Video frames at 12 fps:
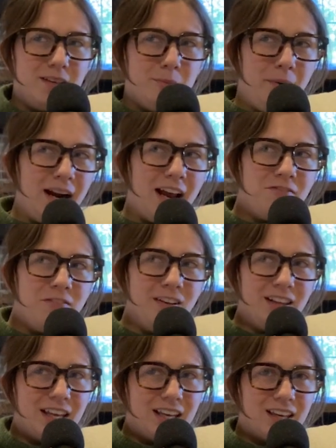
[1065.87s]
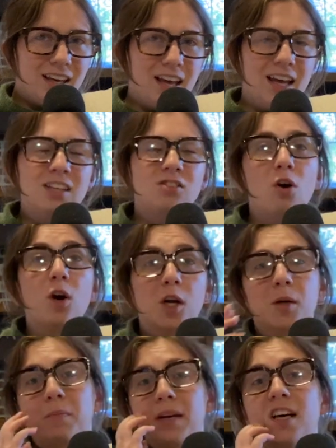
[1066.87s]
but I feel like it's
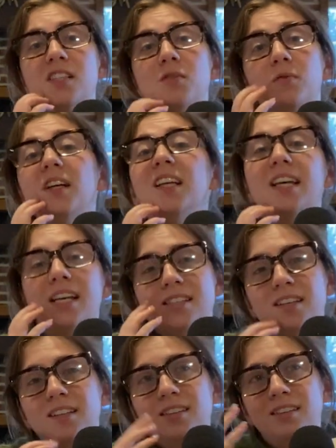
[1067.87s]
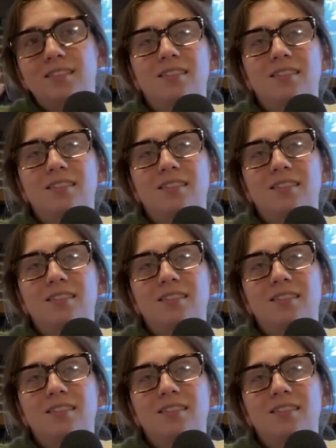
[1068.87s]
hard because it really isn't.